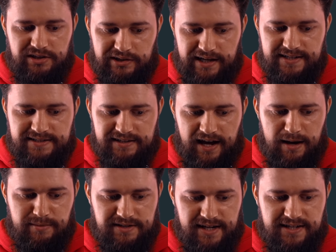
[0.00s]
less
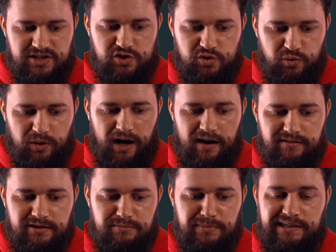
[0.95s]
time. It takes
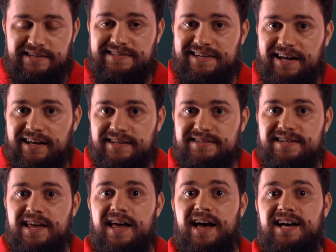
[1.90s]
200
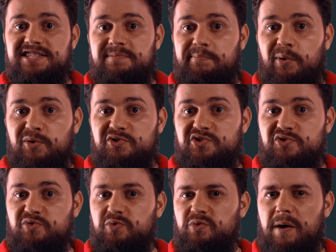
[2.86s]
milliseconds as
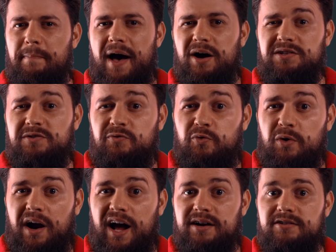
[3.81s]
opposed to about
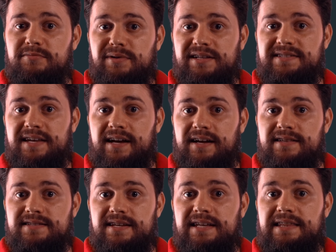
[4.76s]
400
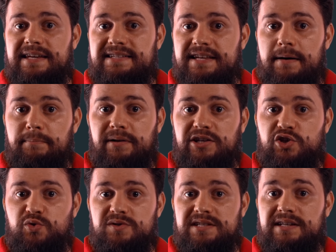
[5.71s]
milliseconds in the example
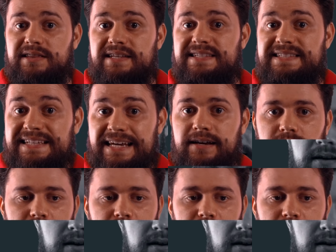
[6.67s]
using the sync.